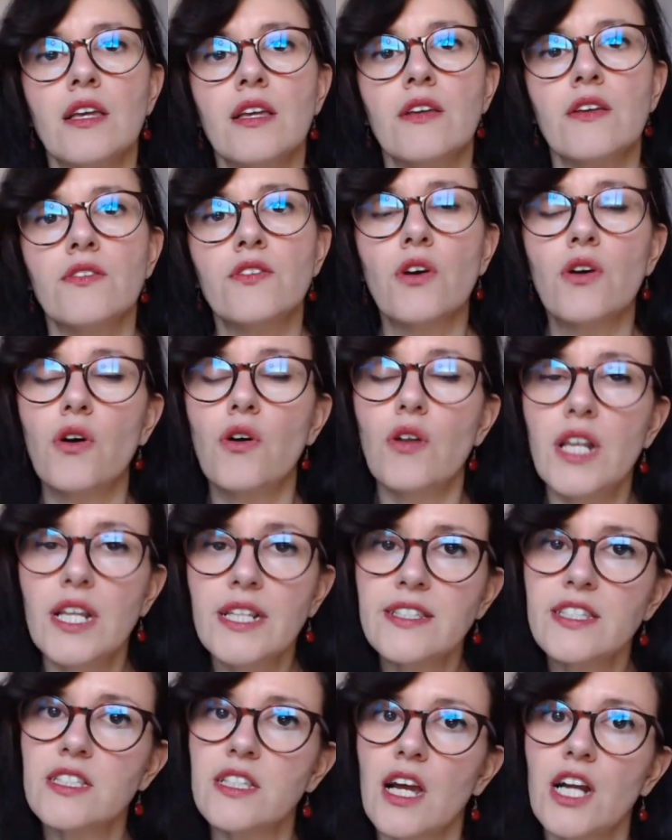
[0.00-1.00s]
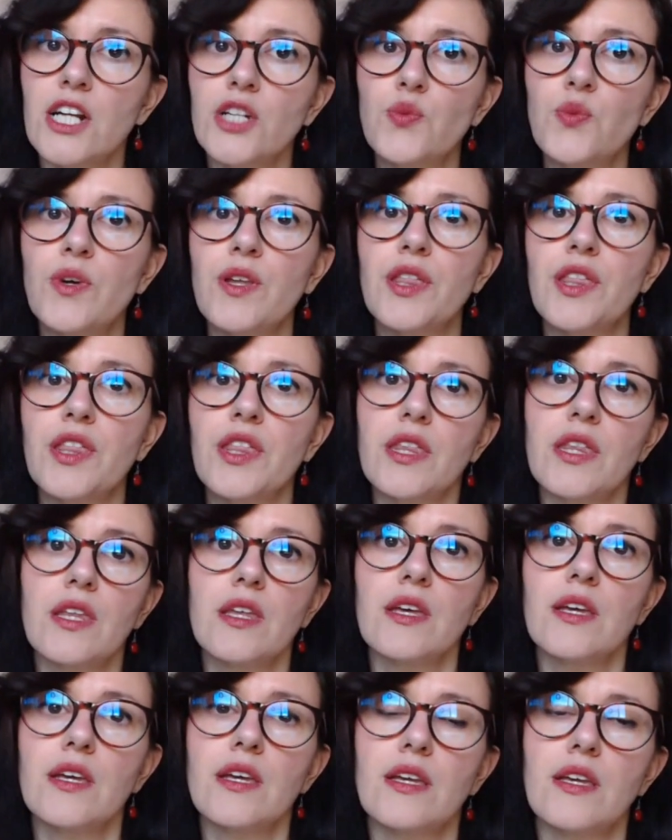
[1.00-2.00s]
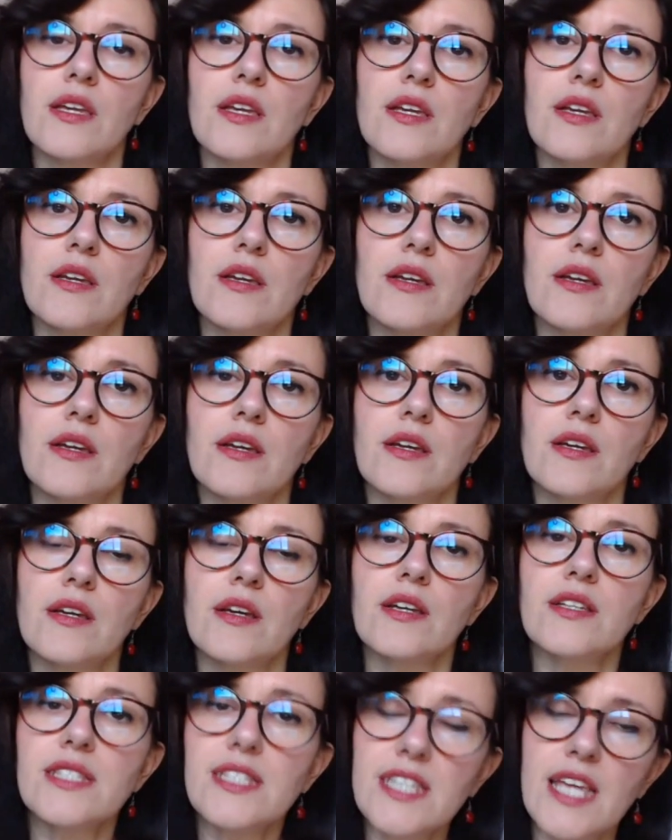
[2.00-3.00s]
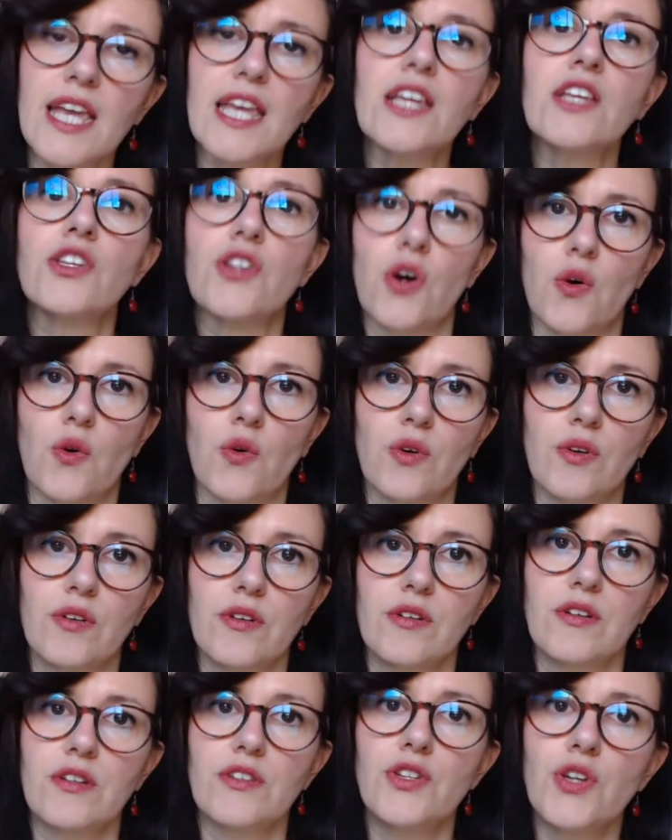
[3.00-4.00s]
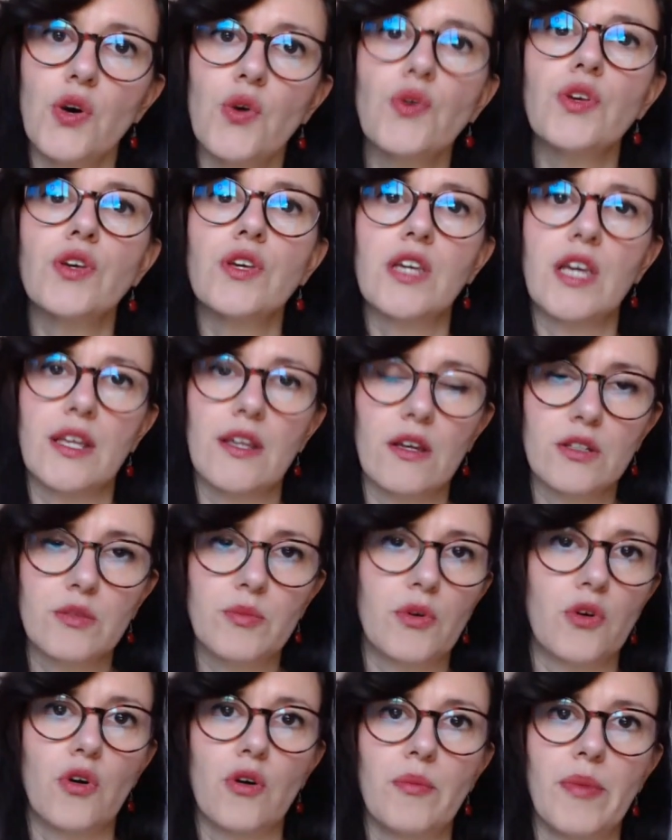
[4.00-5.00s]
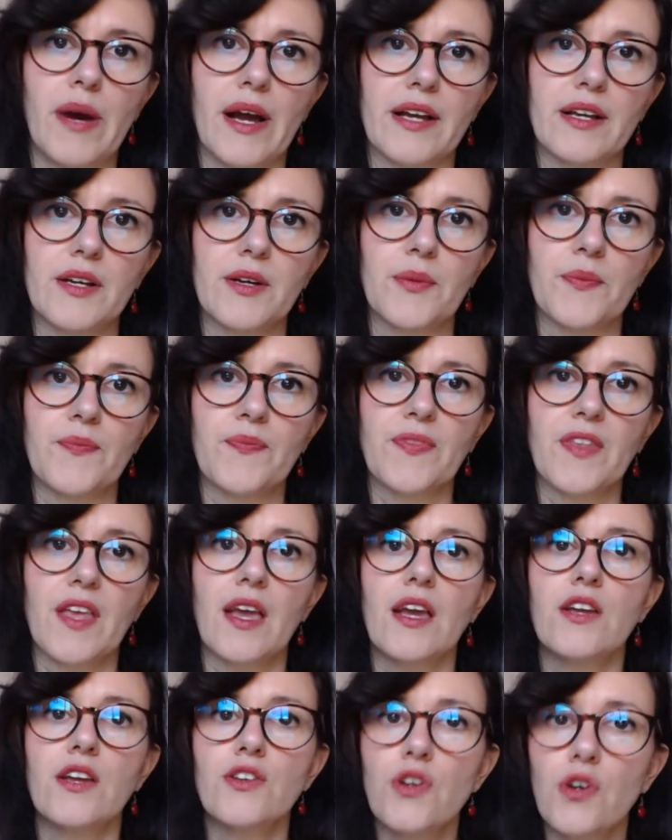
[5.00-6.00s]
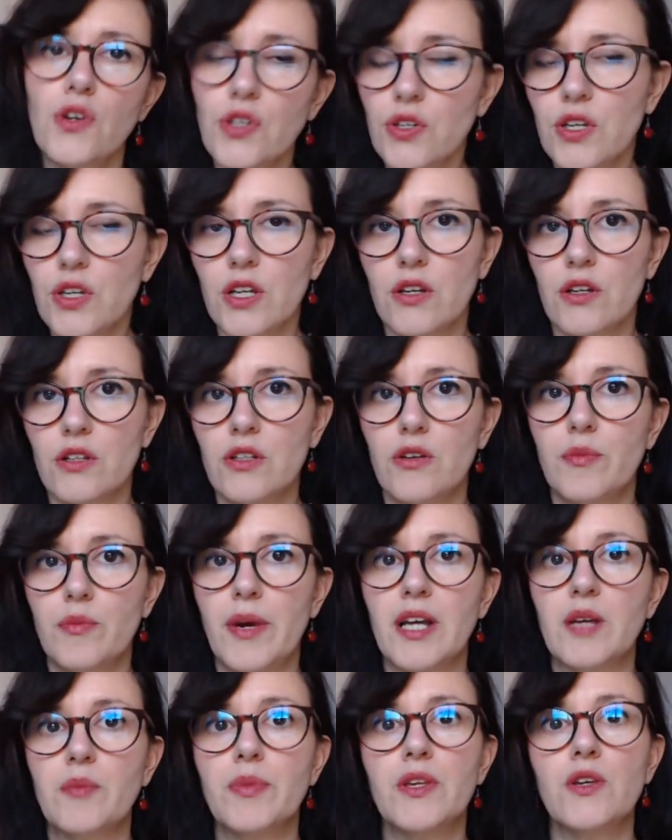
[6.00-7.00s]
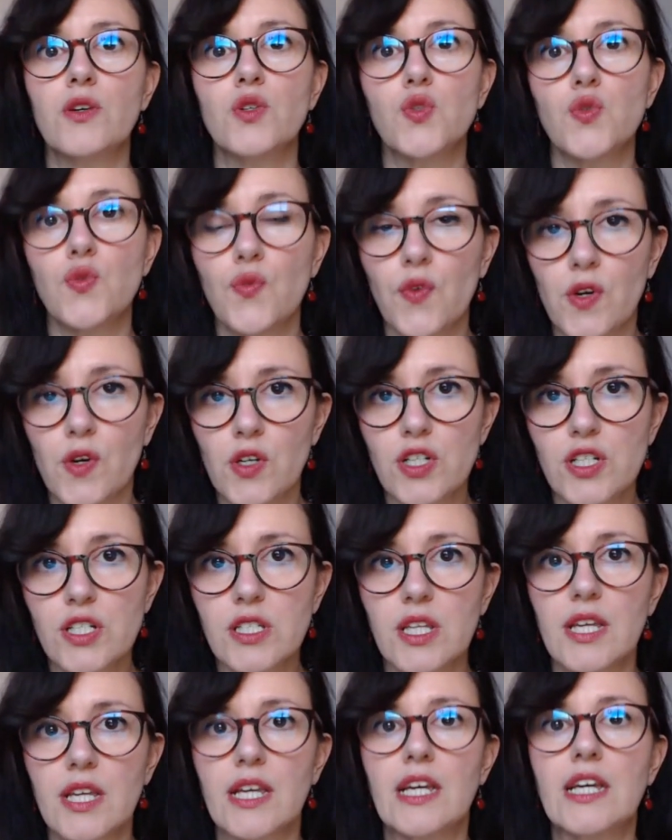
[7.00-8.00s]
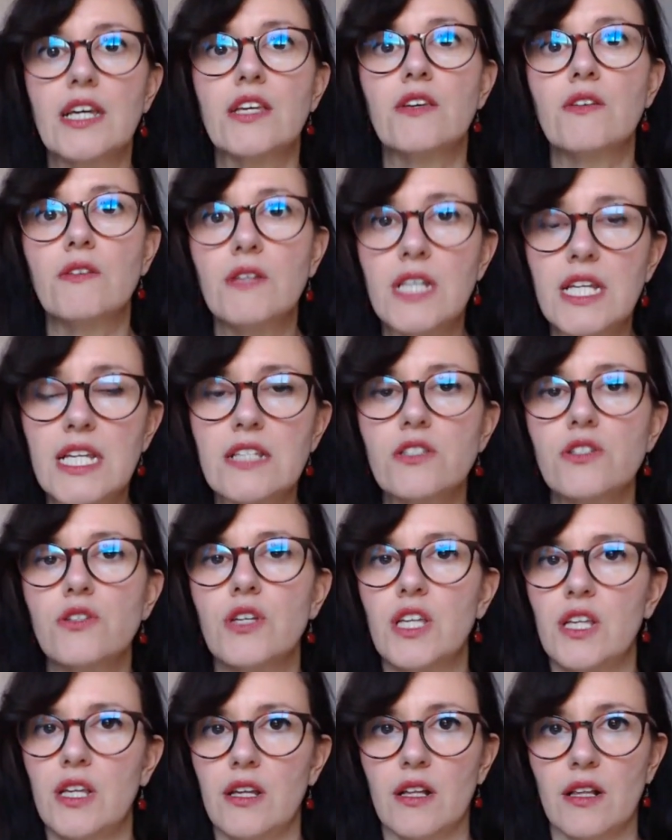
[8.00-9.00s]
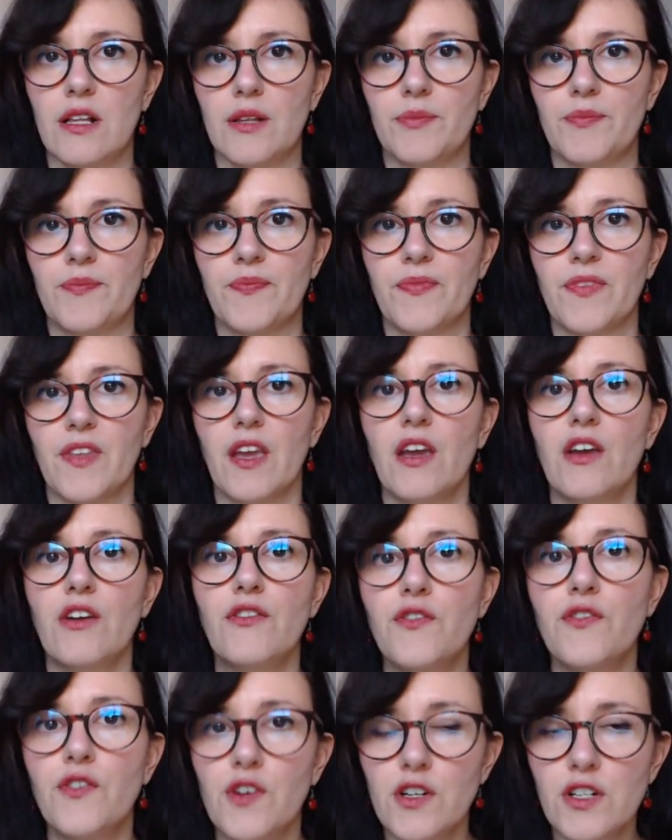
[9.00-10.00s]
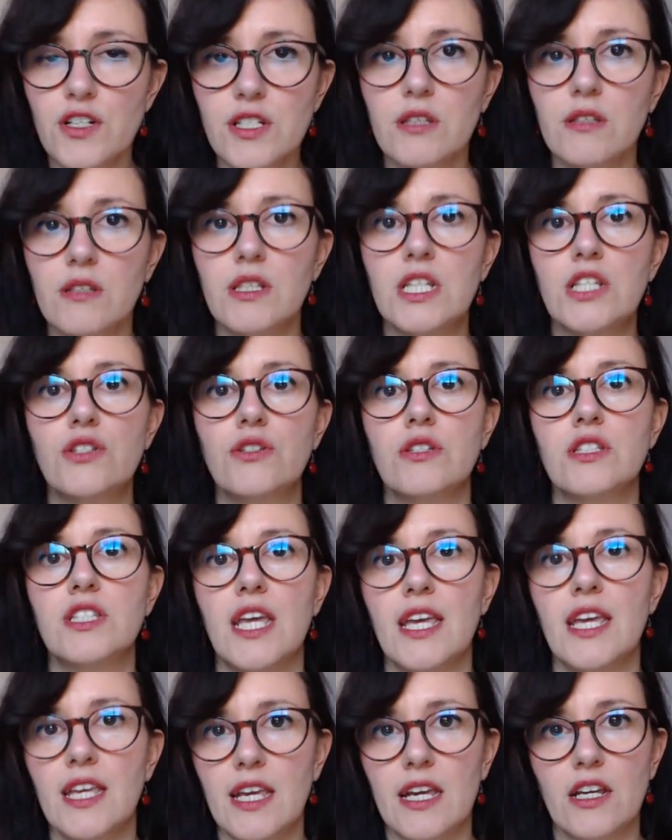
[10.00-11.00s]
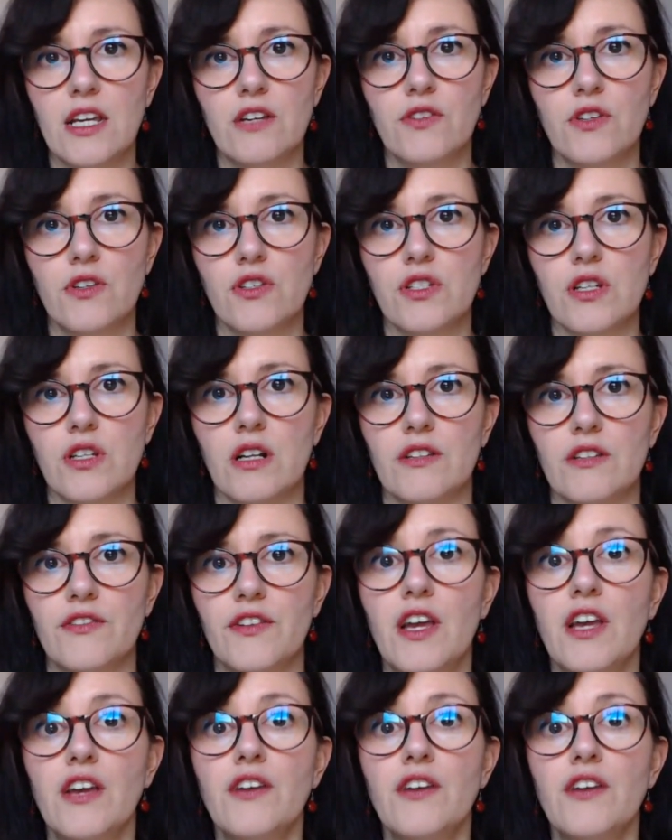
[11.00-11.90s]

So let's start with saying no. No, you cannot go back. No, you cannot go back because first you need to heal. First, you need to take care of yourself.